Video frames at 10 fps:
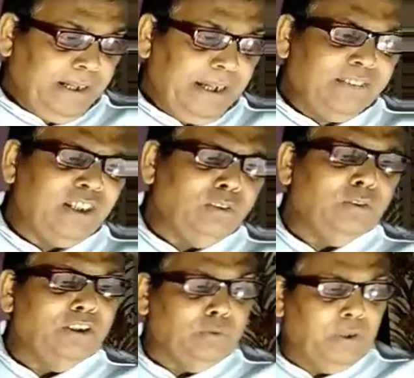Answer to
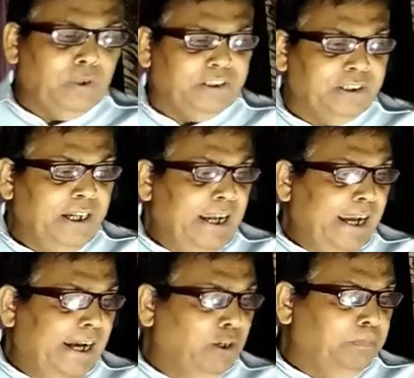this question,
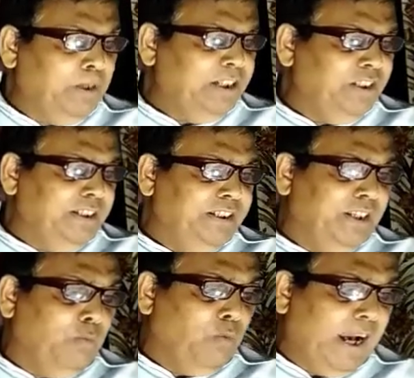adaptation is
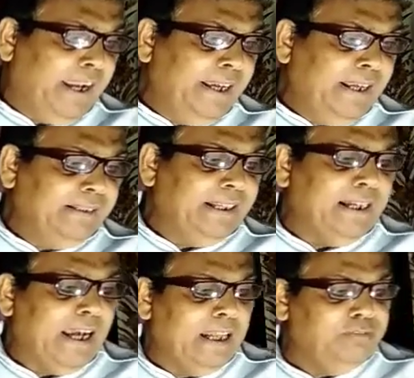a way that
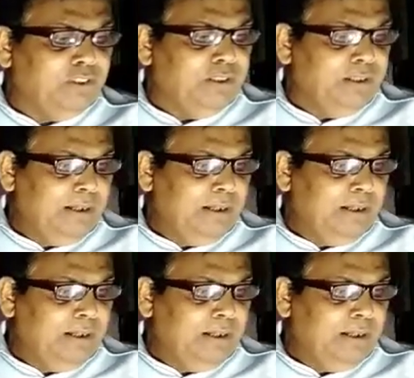helps